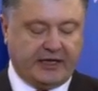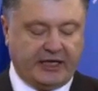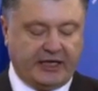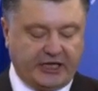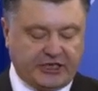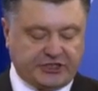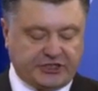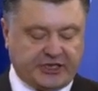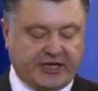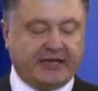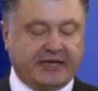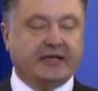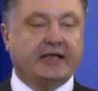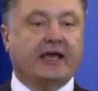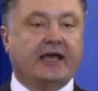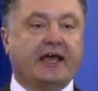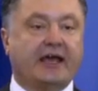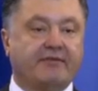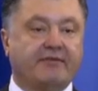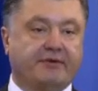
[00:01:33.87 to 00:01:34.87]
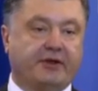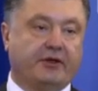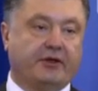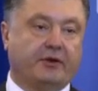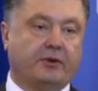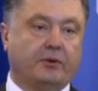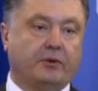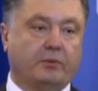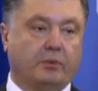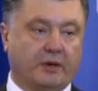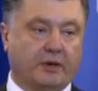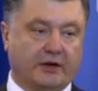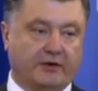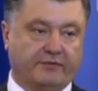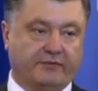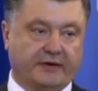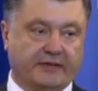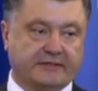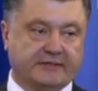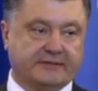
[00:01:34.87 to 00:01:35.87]
each and every one
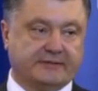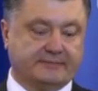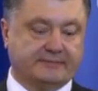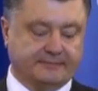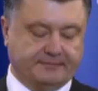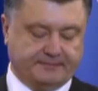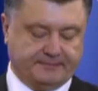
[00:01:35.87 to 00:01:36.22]
of us.